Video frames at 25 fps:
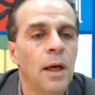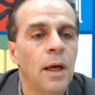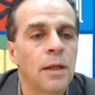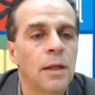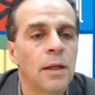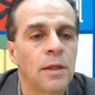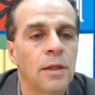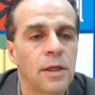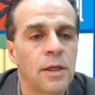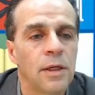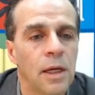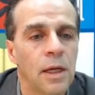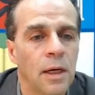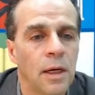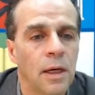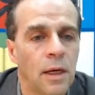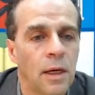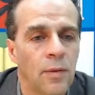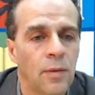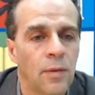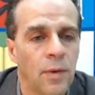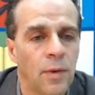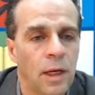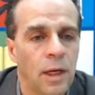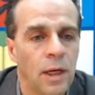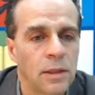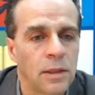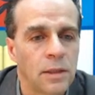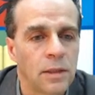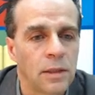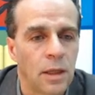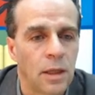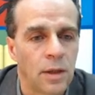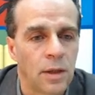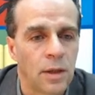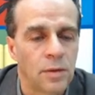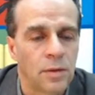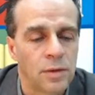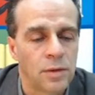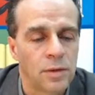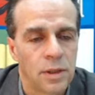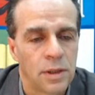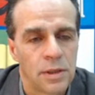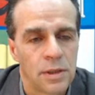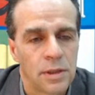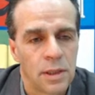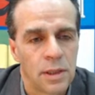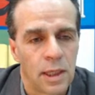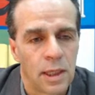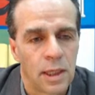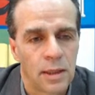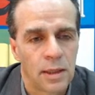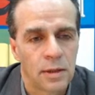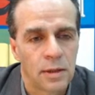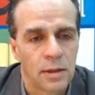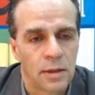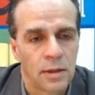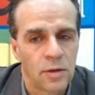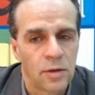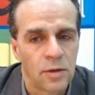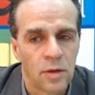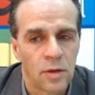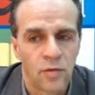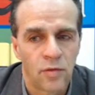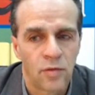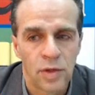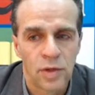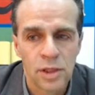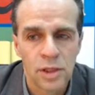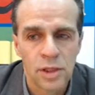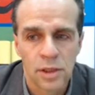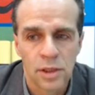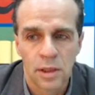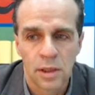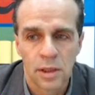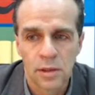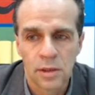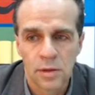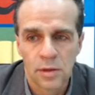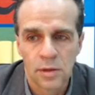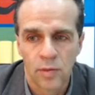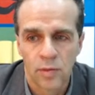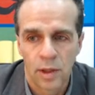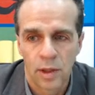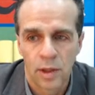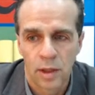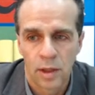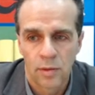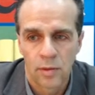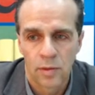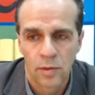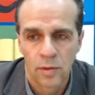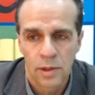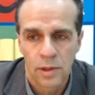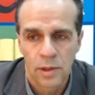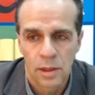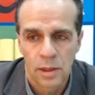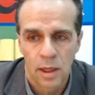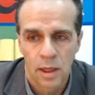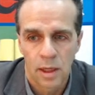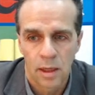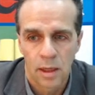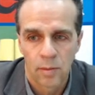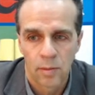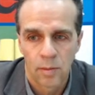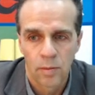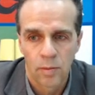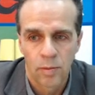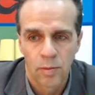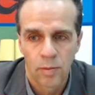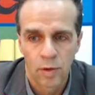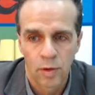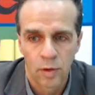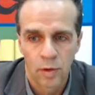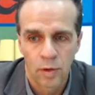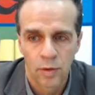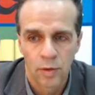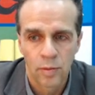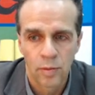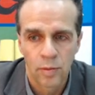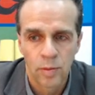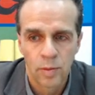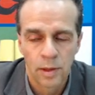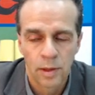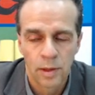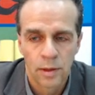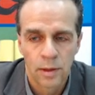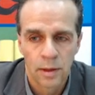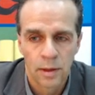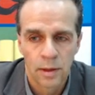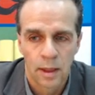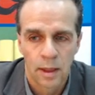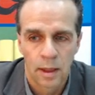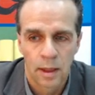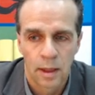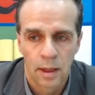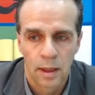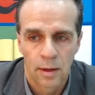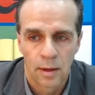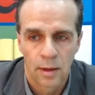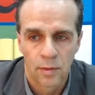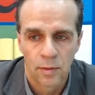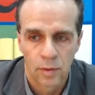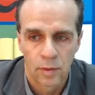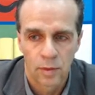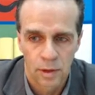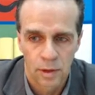The white arrows indicate the regions where we probe with